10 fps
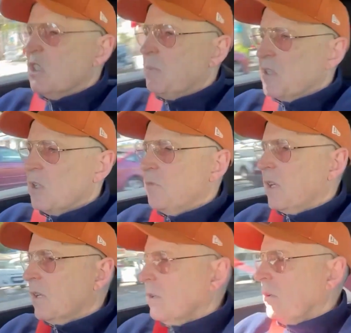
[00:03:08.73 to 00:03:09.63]
specific
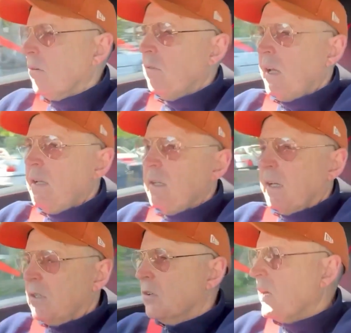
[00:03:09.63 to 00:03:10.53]
red
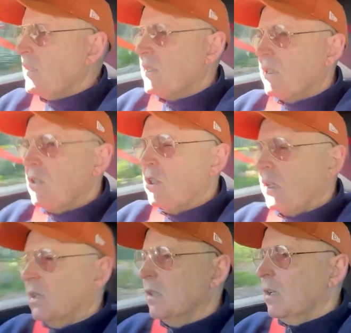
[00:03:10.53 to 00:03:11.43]
and grey
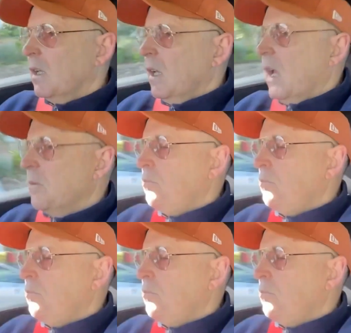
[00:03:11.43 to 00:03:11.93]
stitching, a